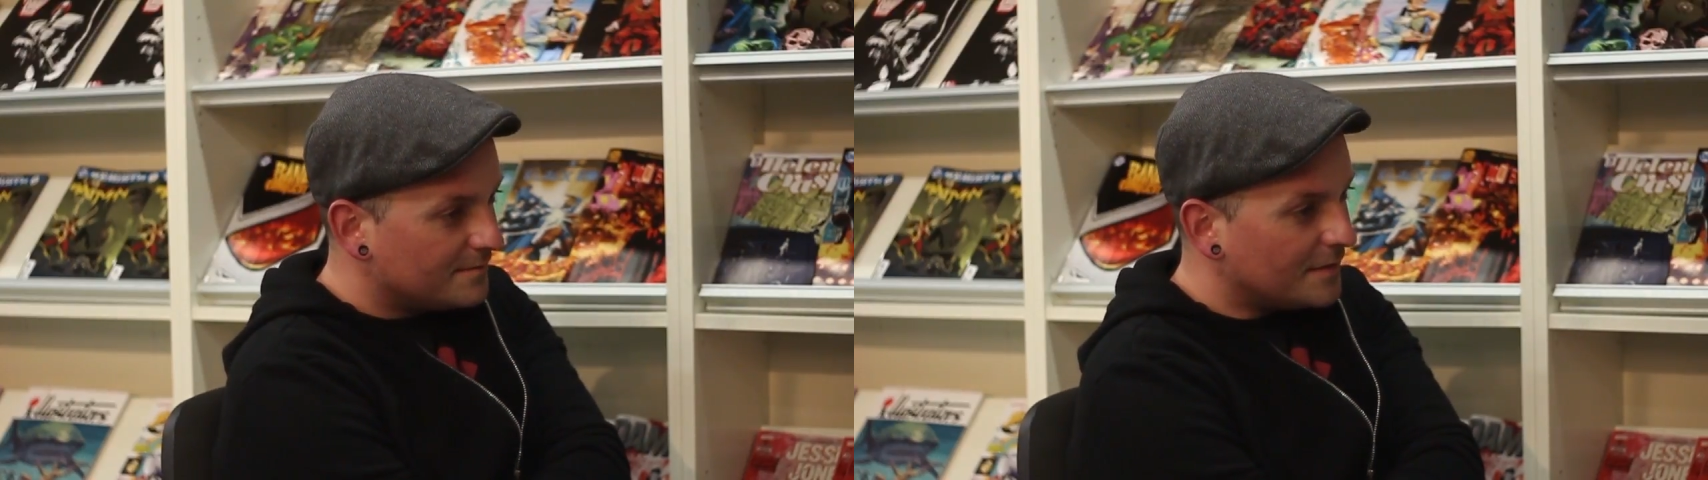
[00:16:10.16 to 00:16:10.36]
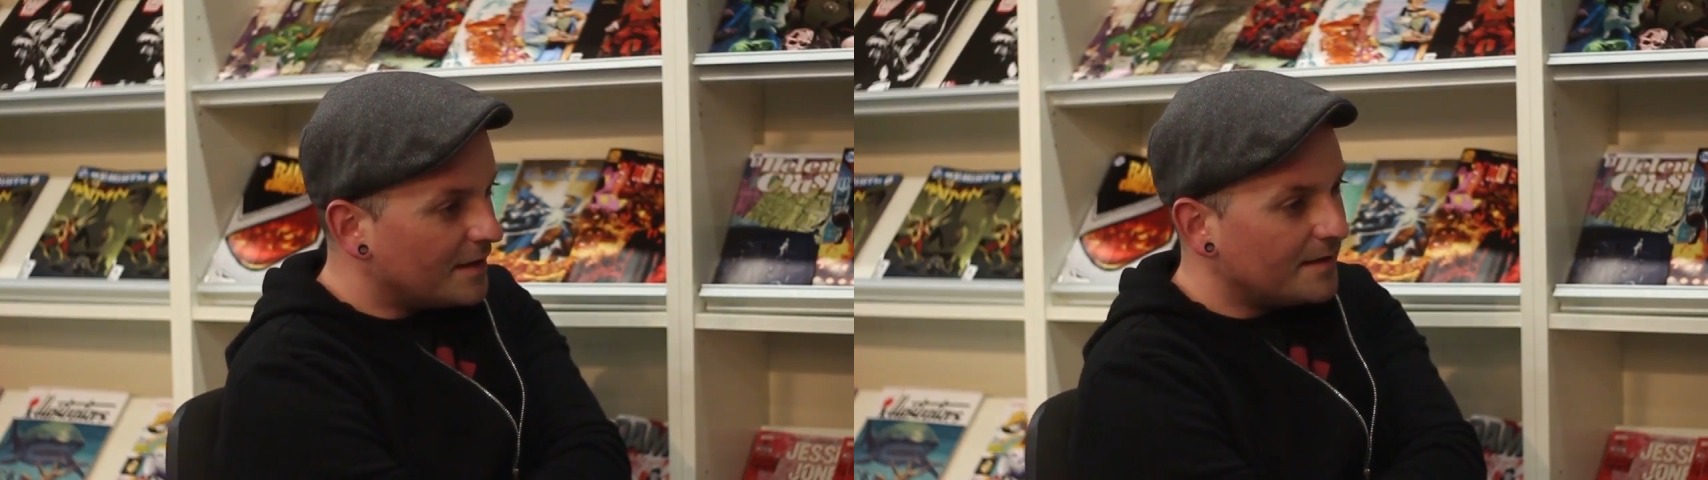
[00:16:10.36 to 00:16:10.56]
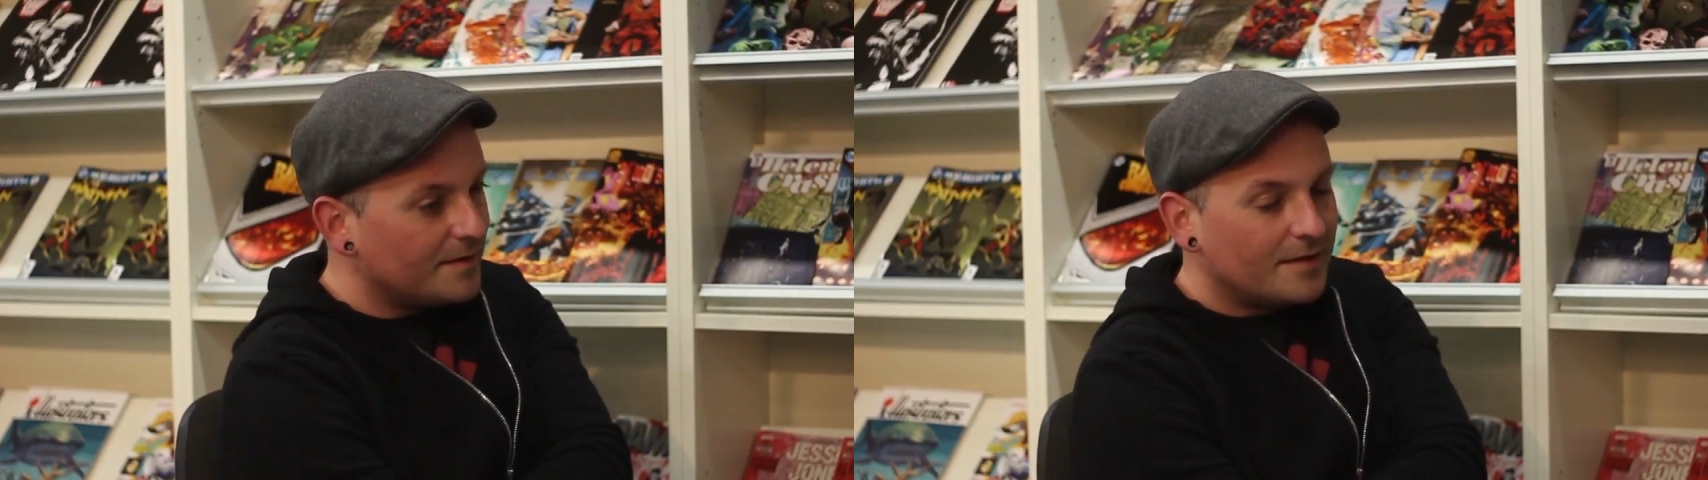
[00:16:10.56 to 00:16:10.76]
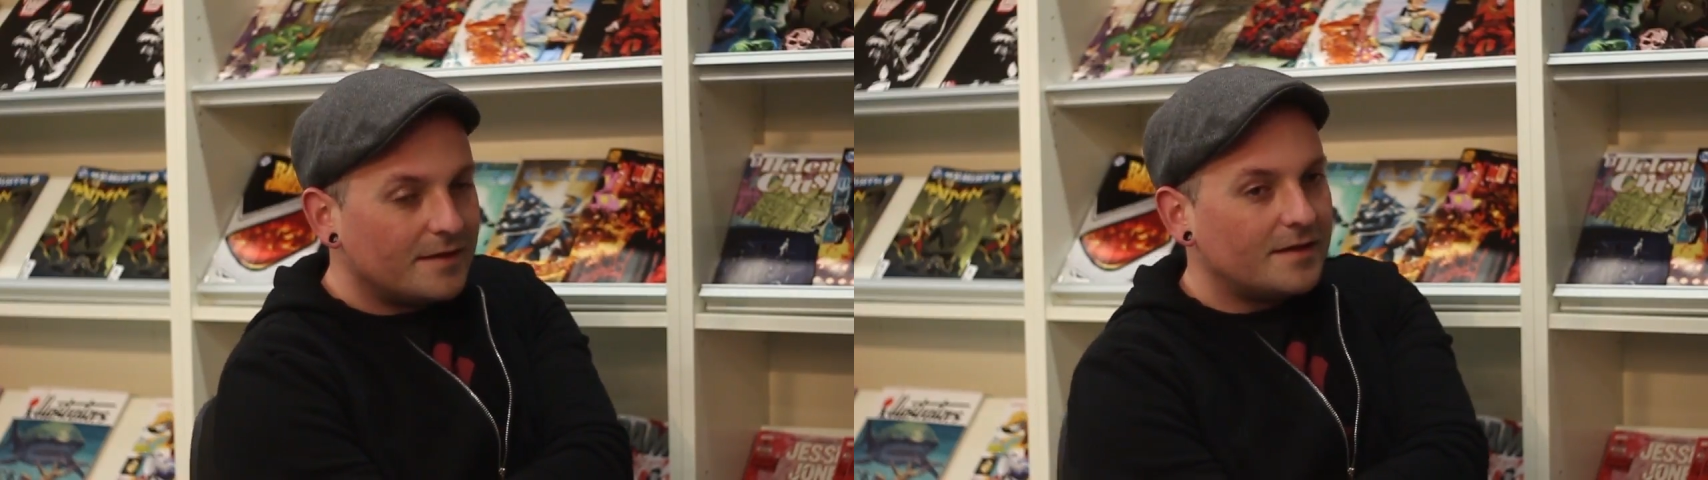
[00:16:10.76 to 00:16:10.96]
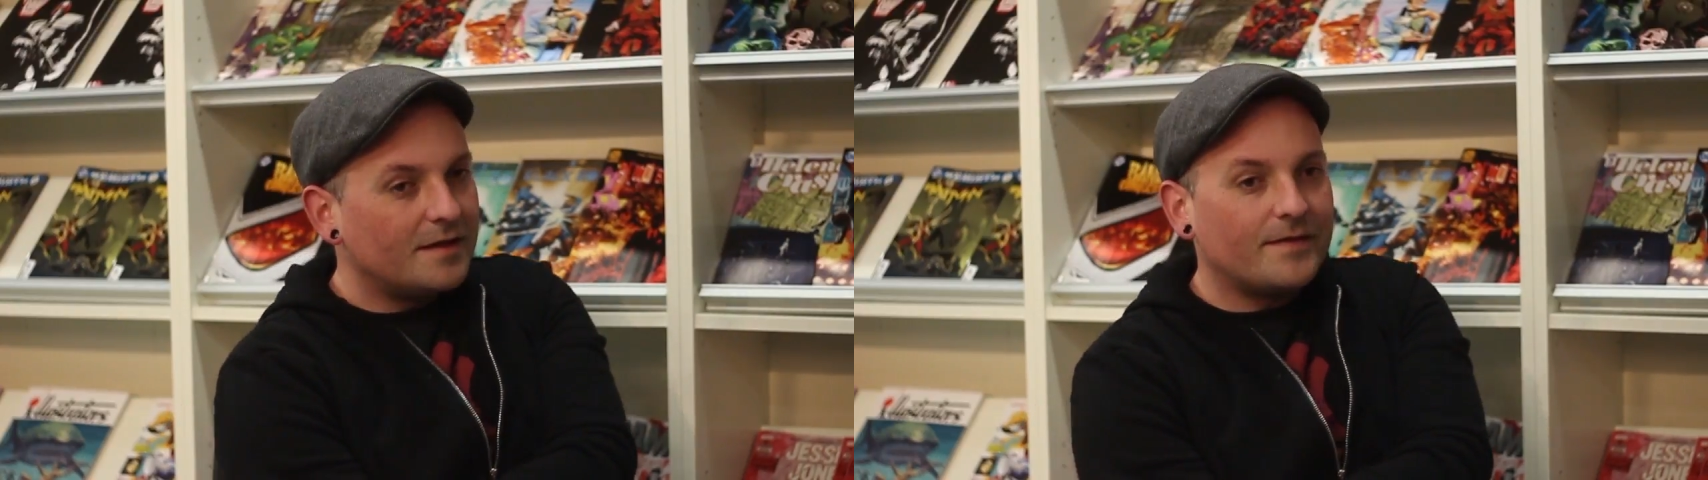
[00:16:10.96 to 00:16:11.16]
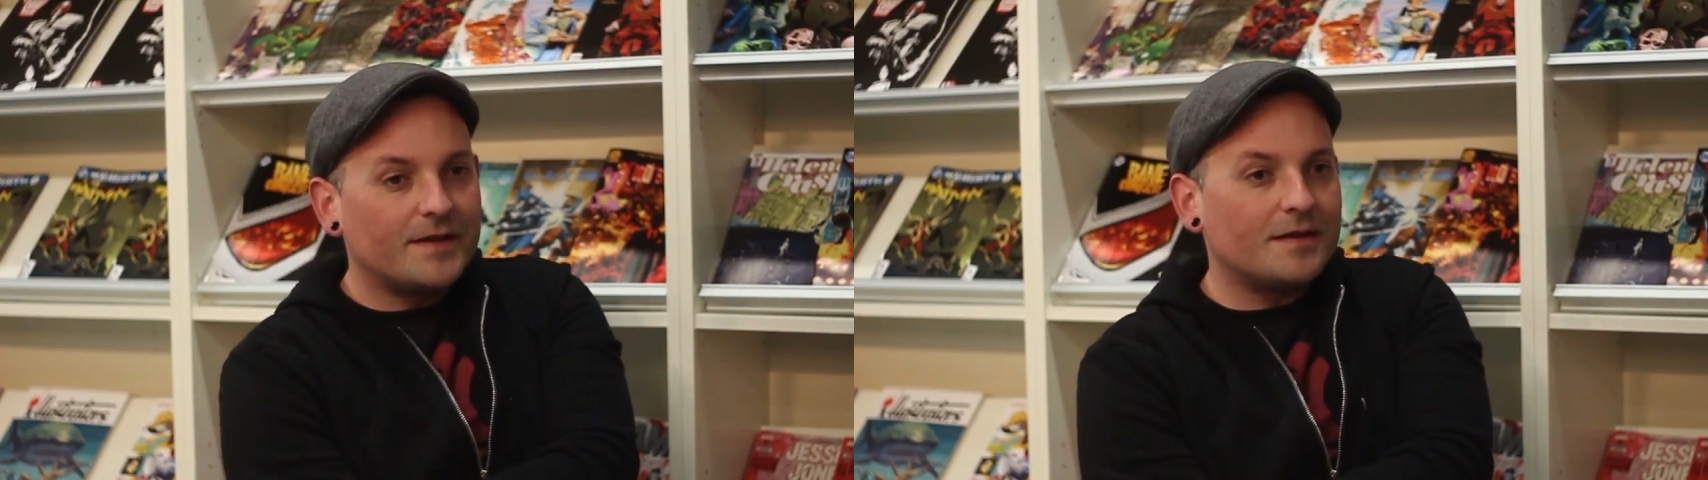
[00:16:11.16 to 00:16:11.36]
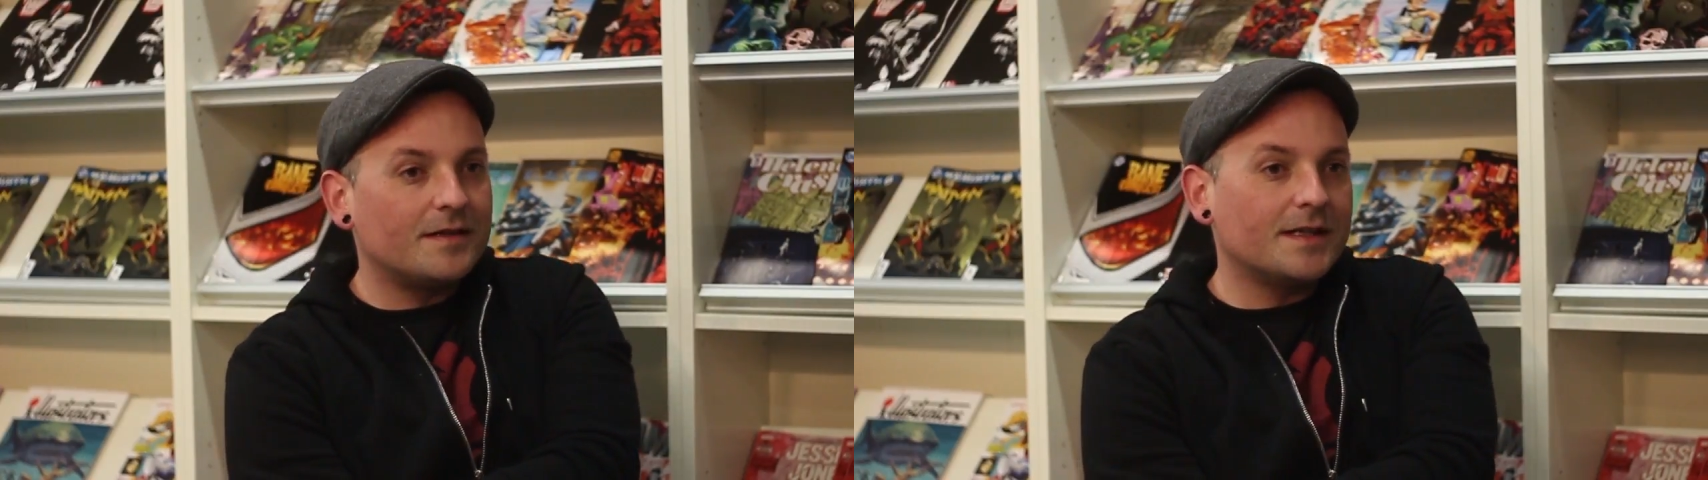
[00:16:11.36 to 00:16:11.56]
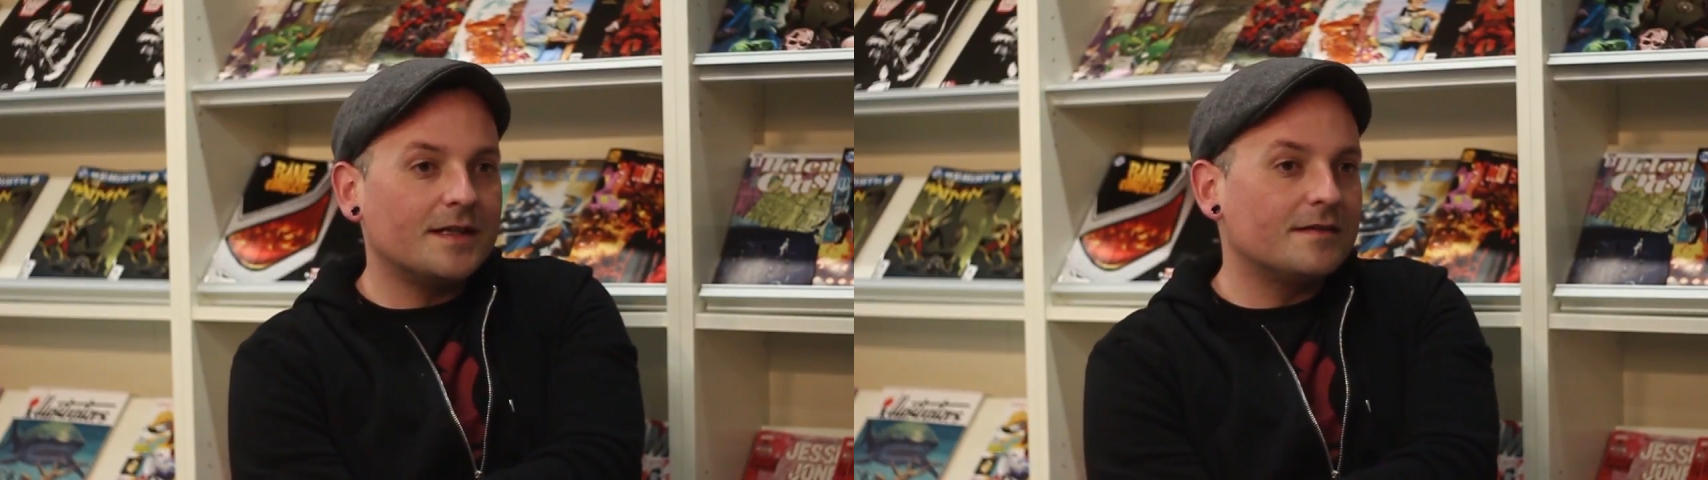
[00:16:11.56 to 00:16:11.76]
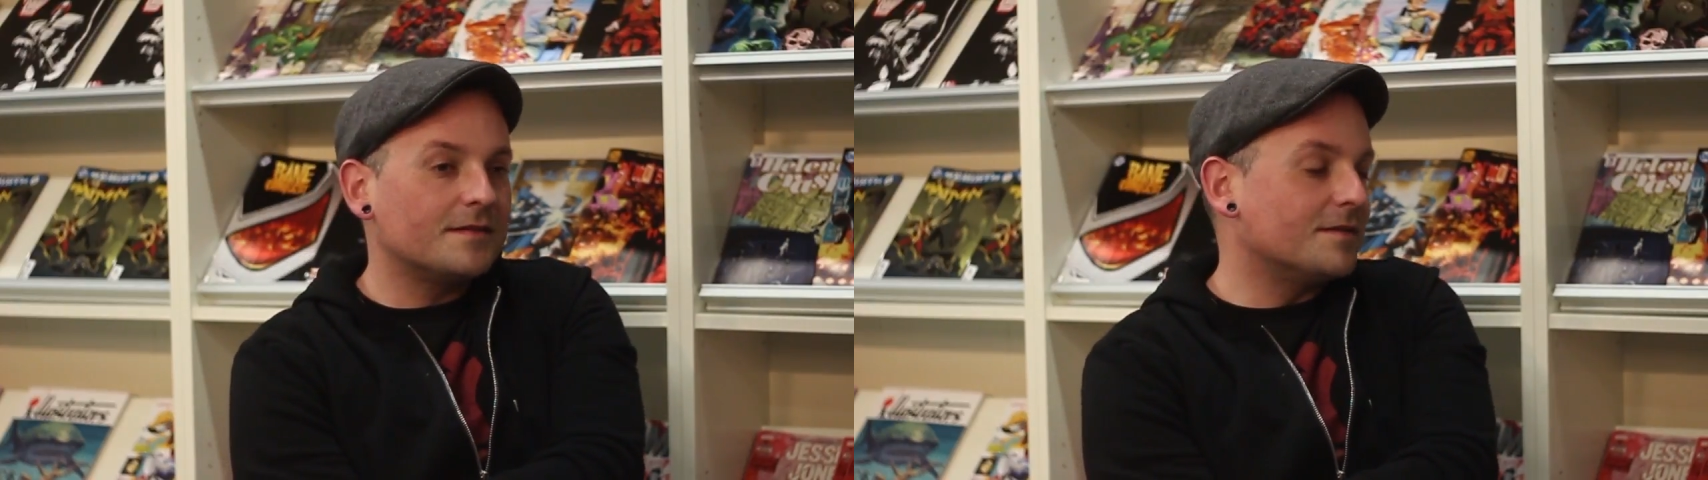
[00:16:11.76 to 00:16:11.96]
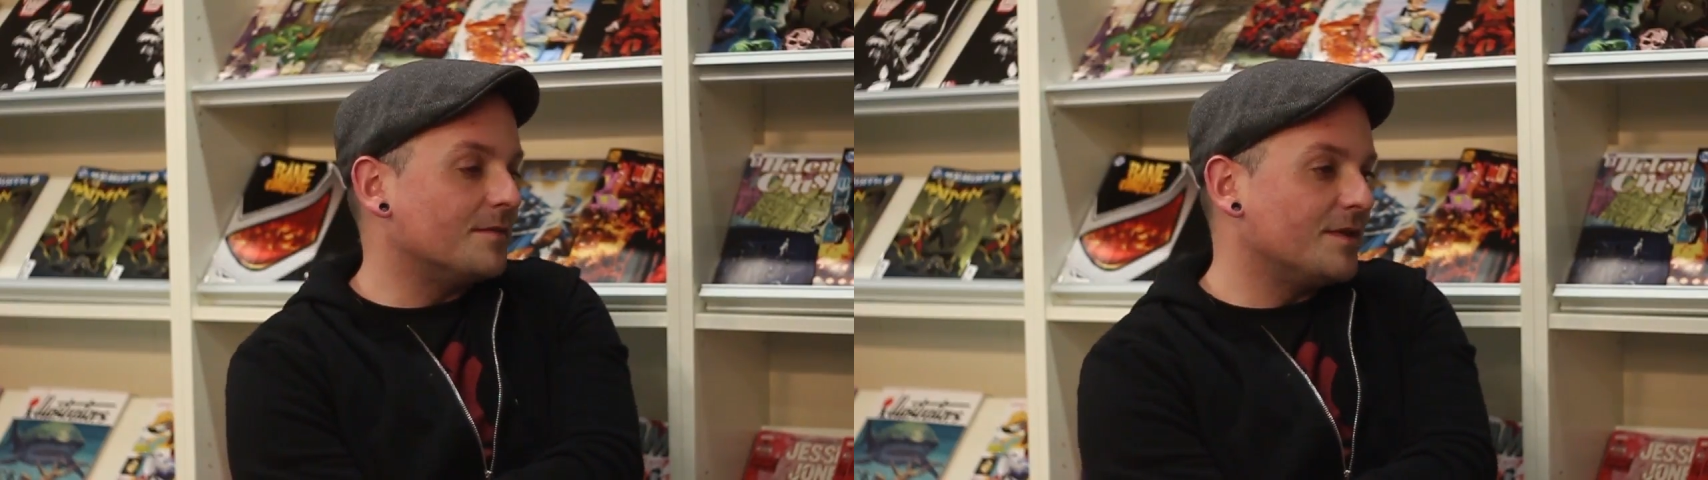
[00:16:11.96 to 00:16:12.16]
Right? If I know that Kieran's
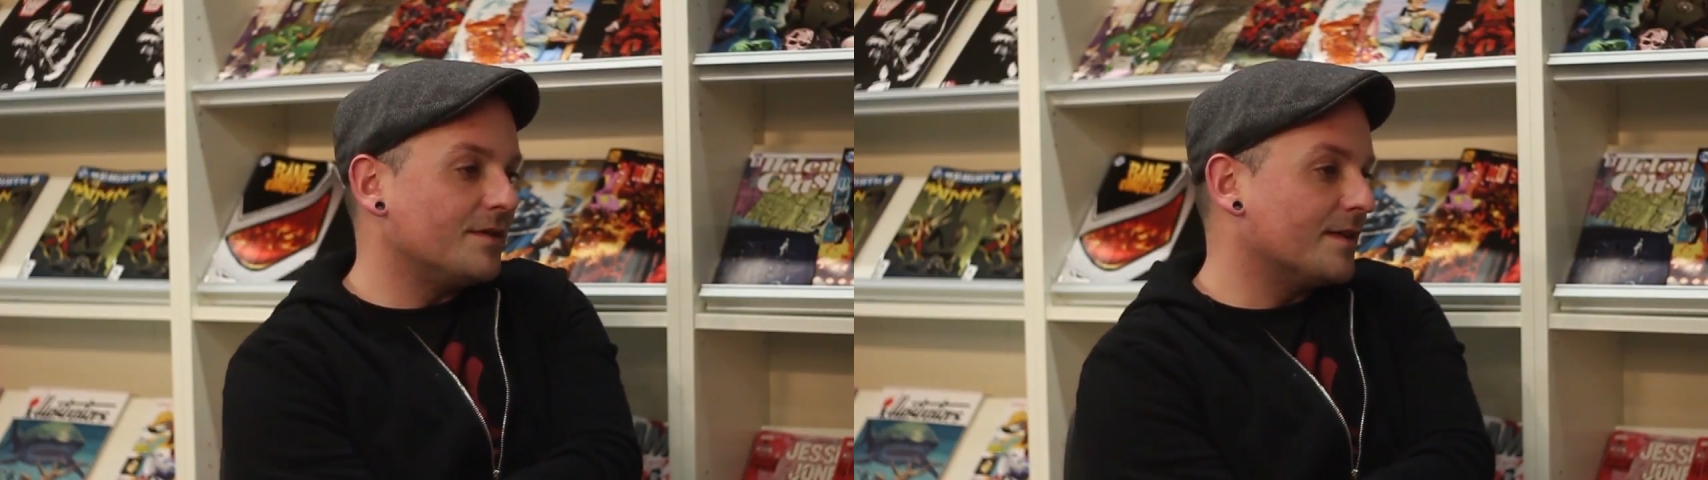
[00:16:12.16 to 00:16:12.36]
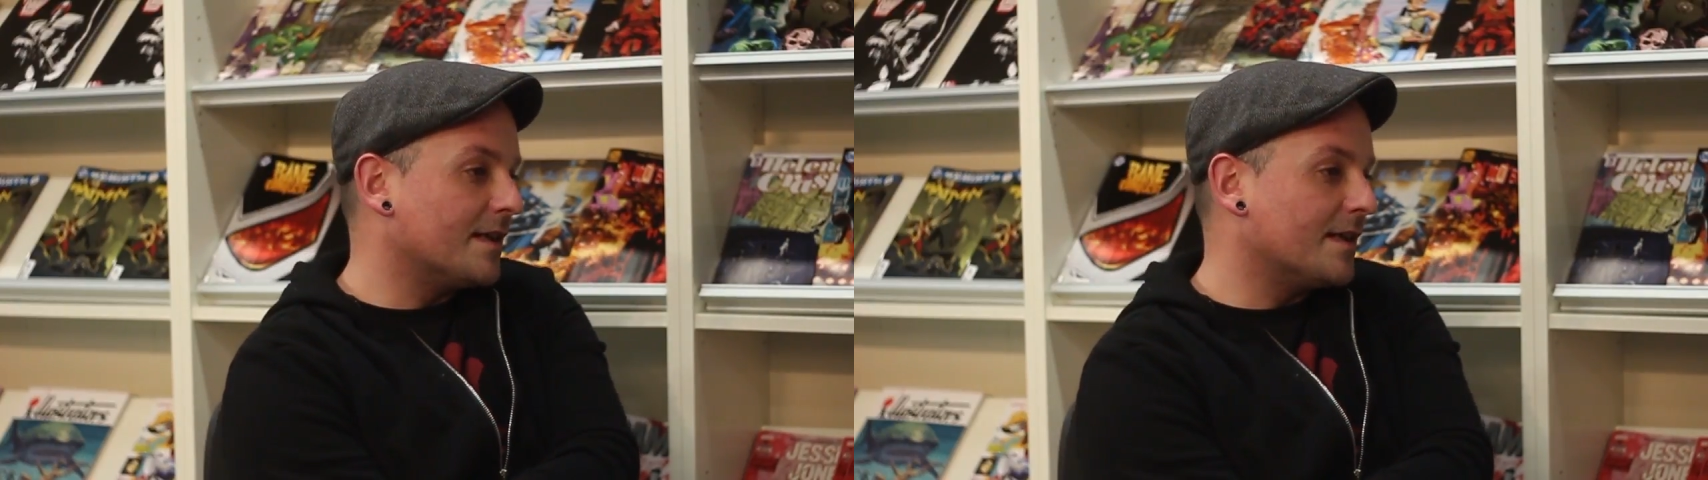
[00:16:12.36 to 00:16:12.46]
going to be doing